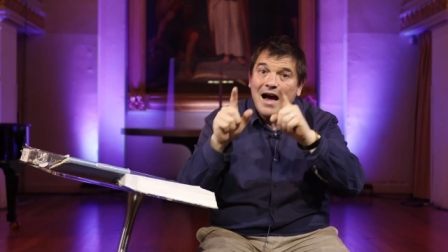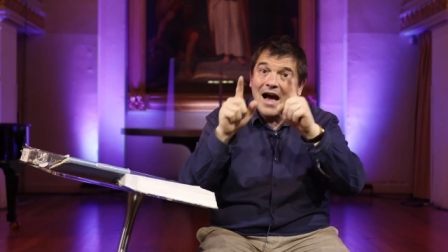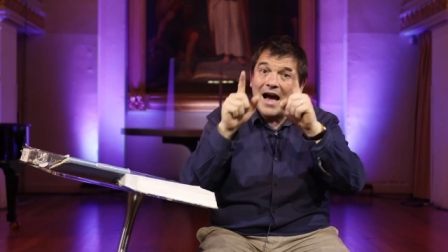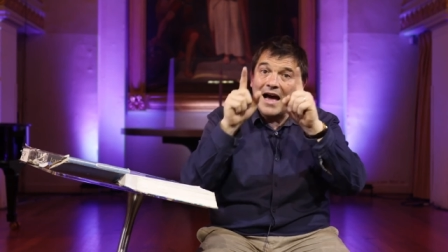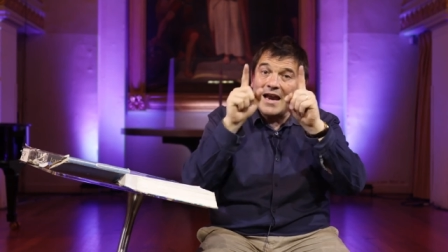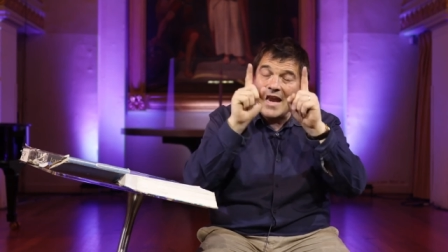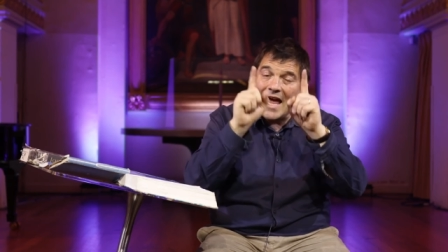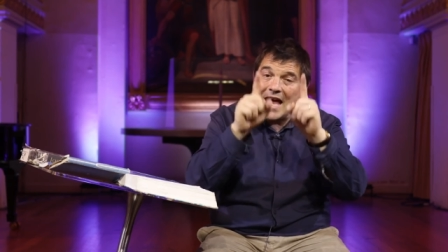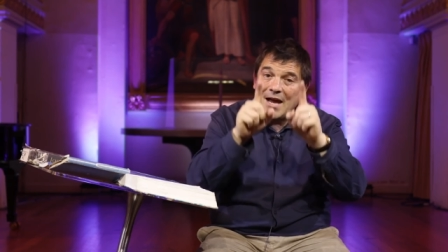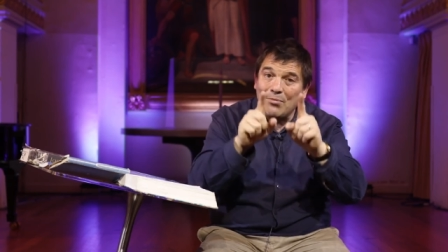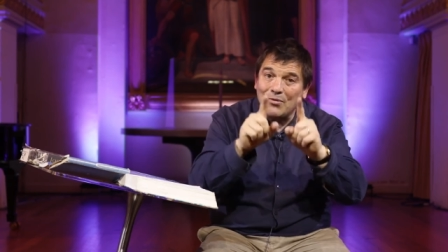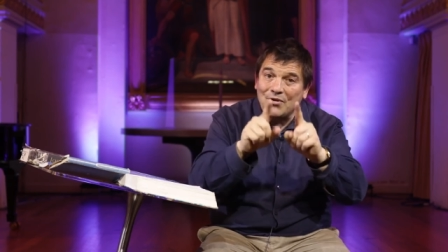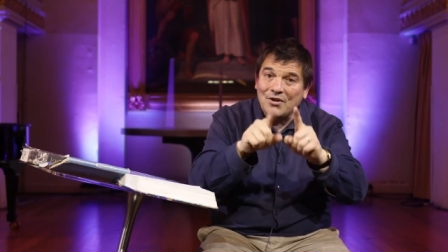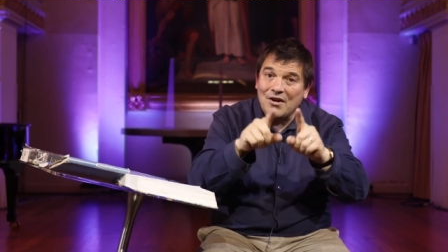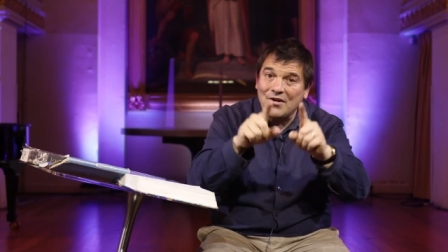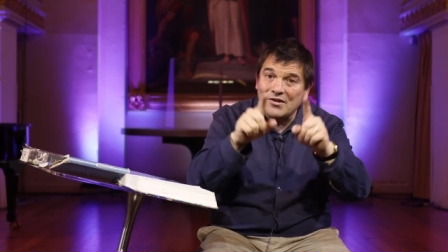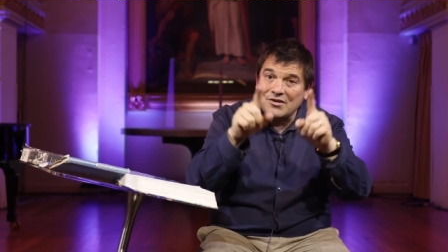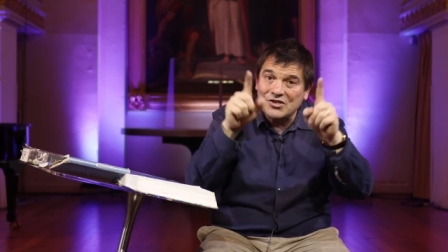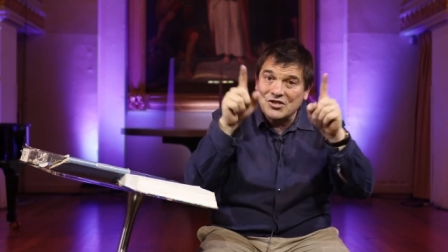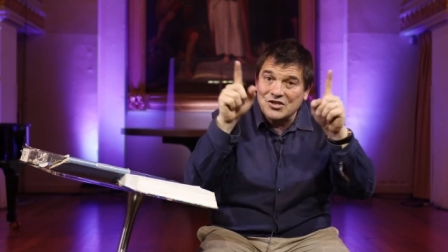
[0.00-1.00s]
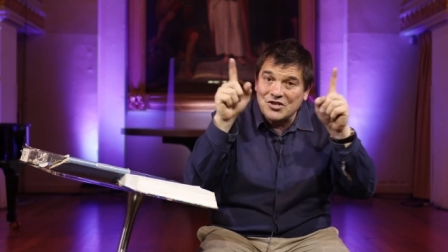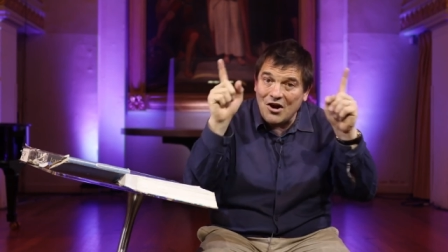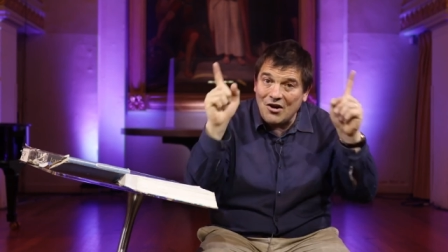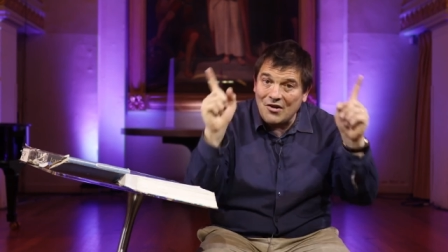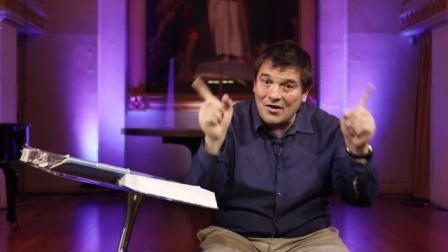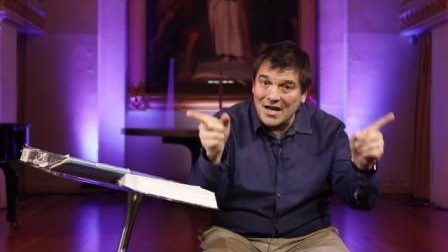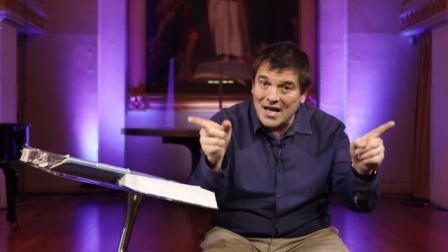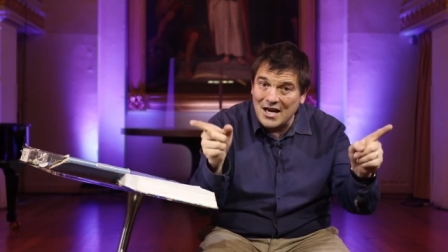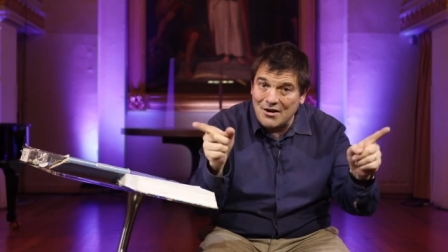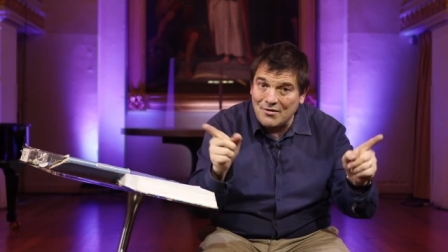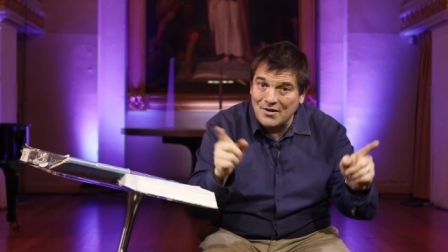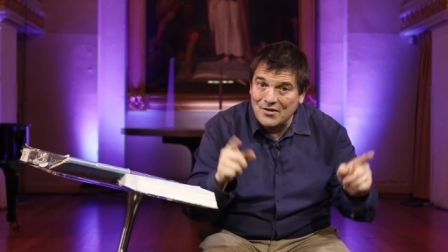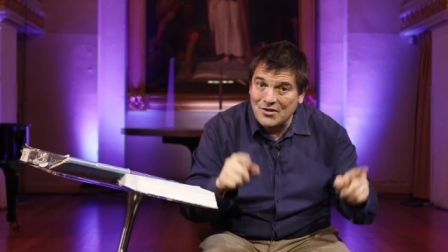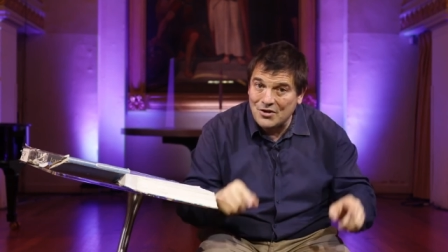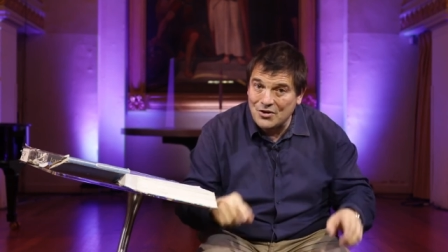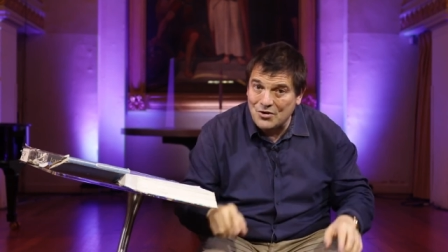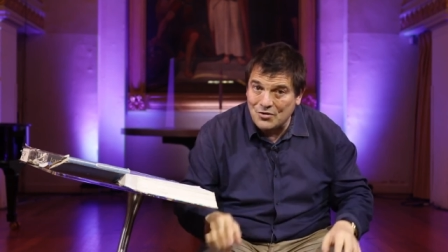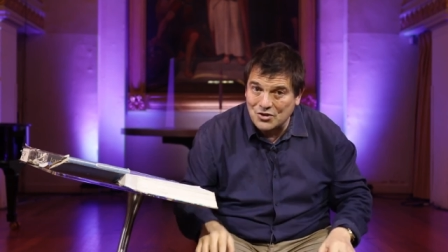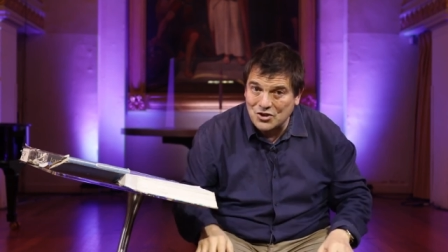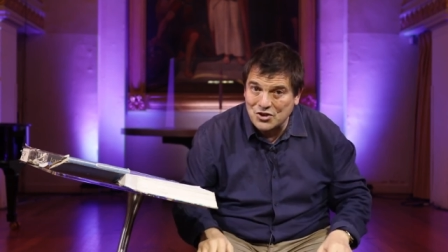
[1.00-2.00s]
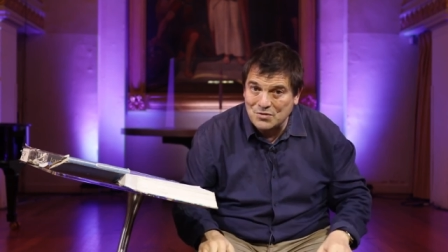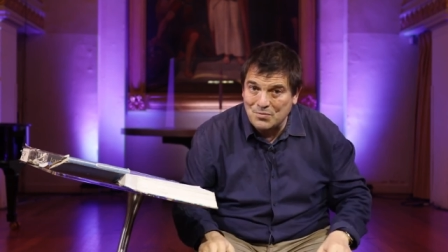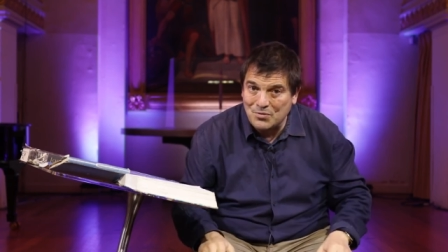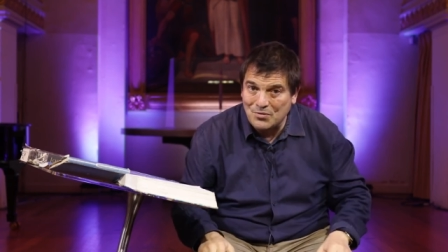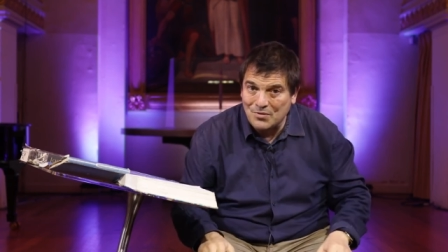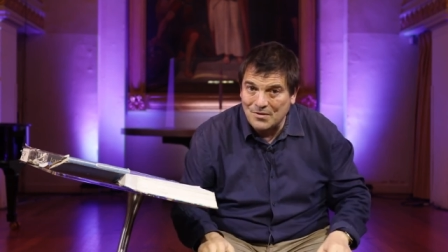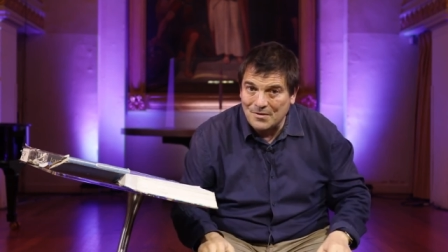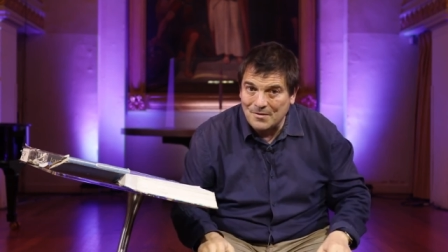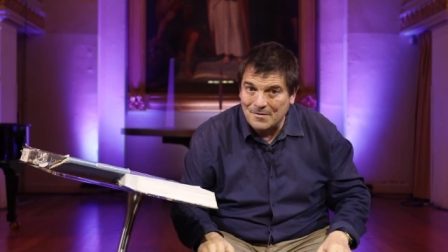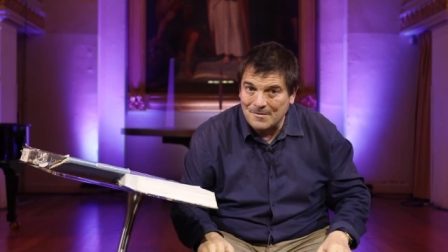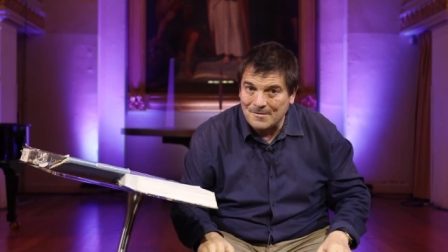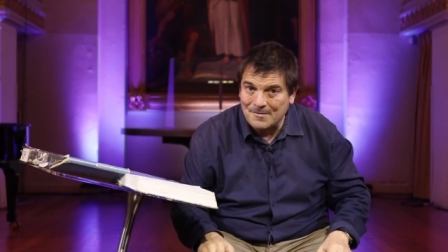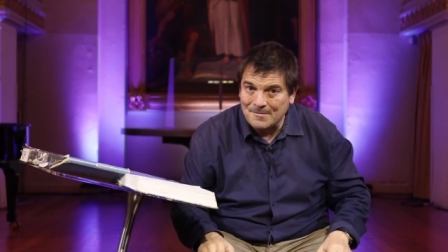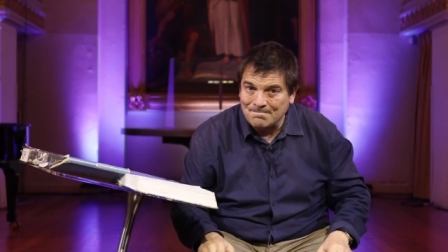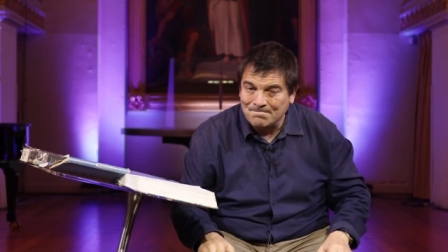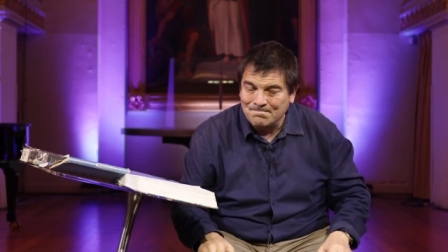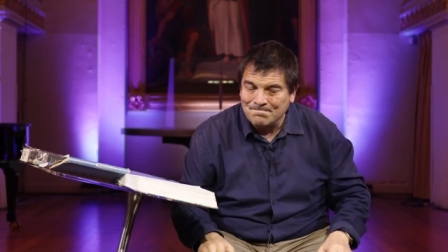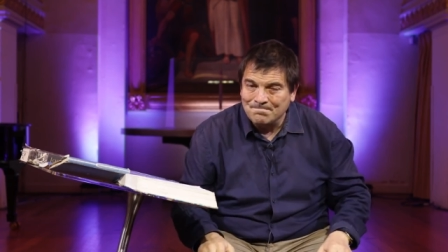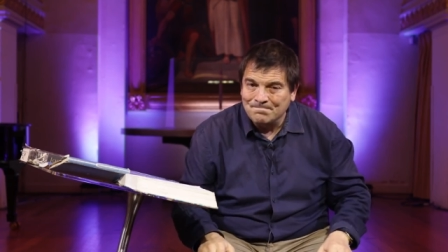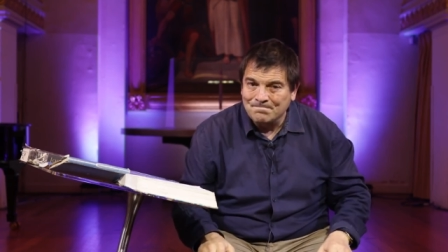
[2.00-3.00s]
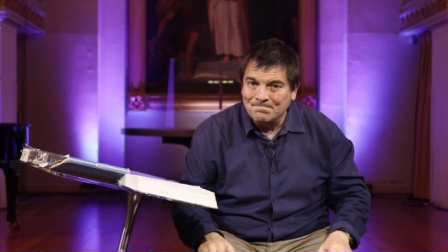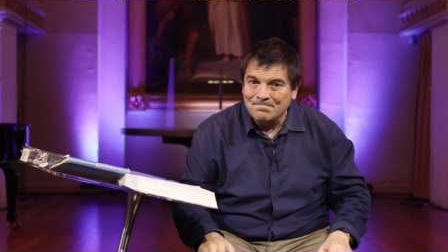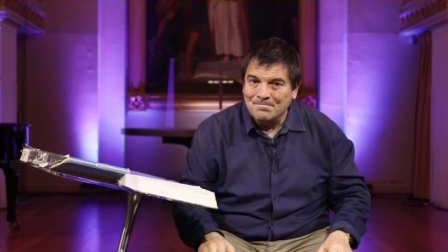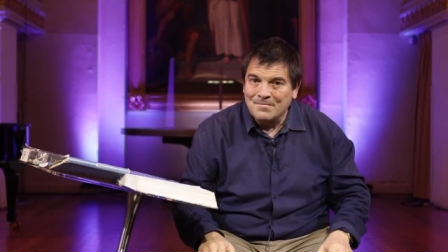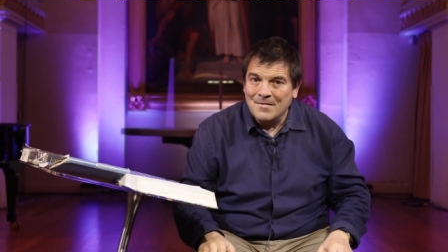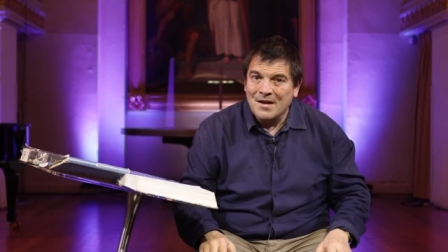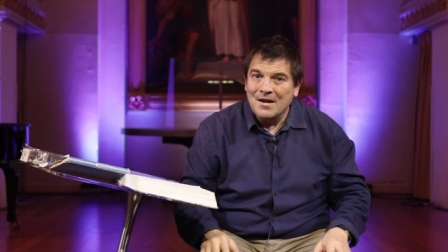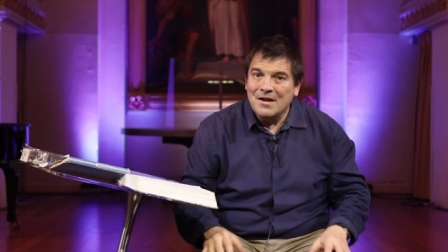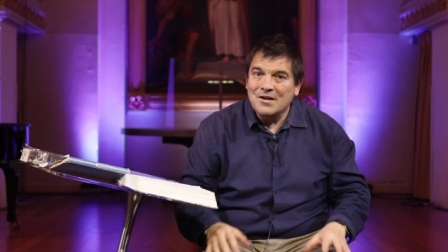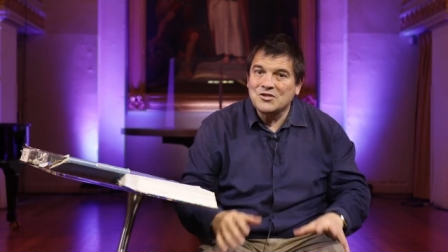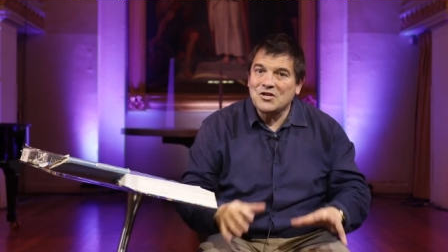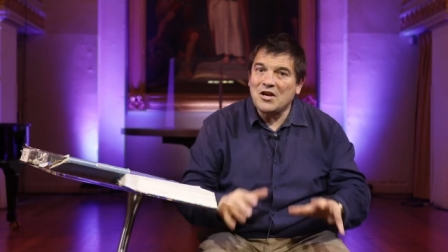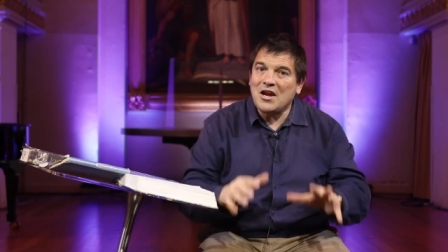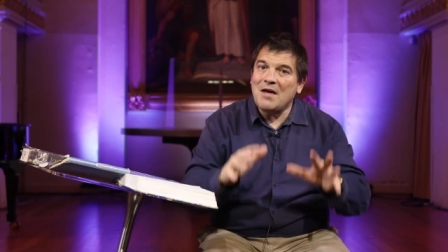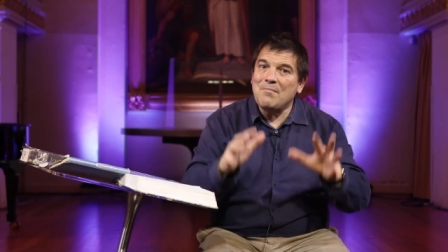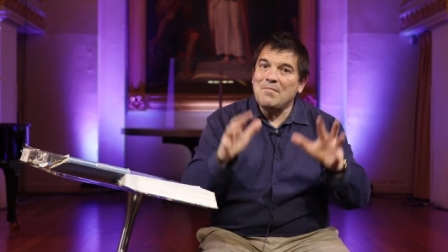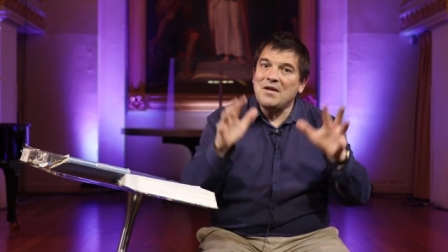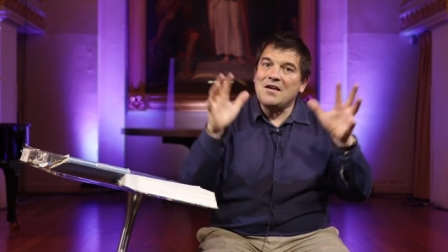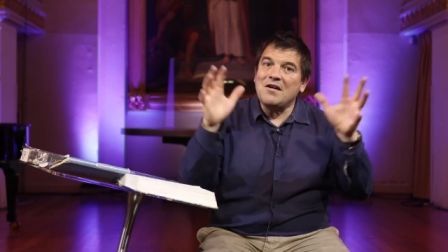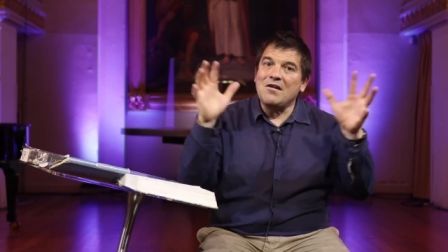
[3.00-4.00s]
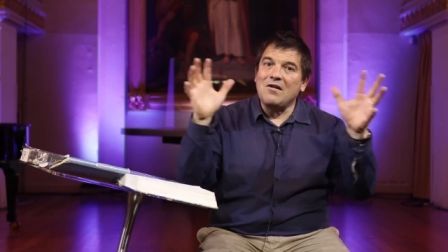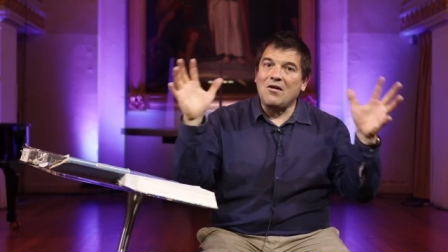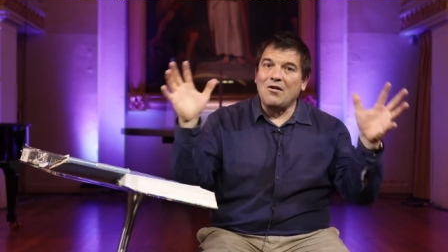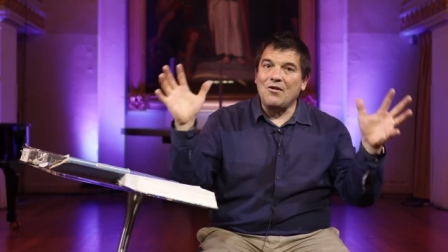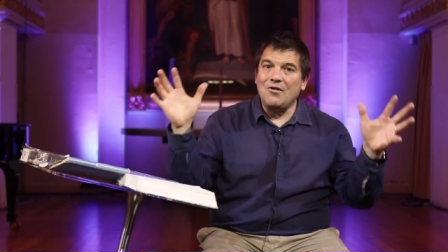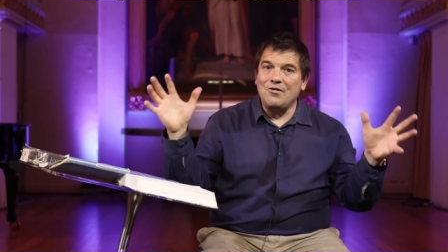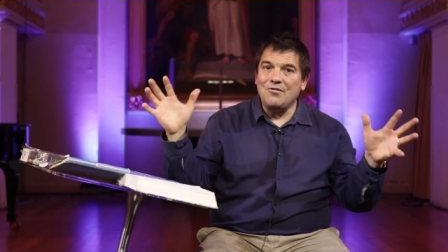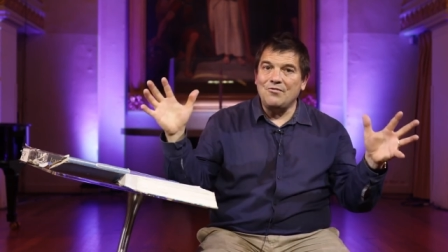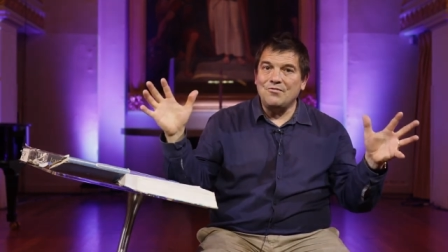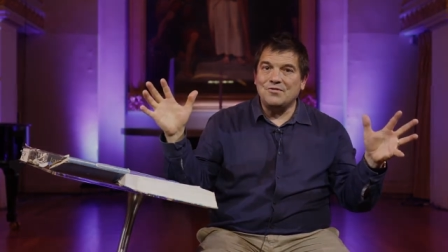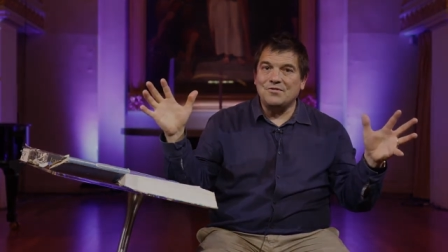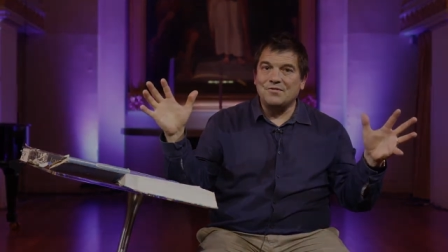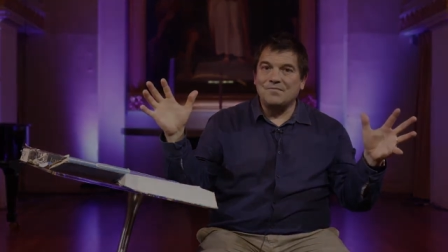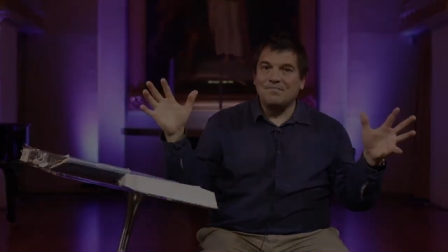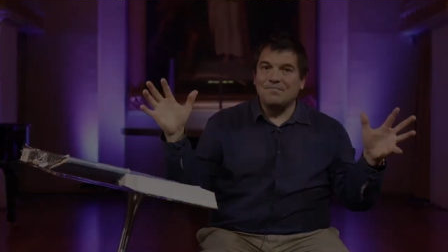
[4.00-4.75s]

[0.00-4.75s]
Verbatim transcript: enabled her to start hearing the gospel. So let me conclude.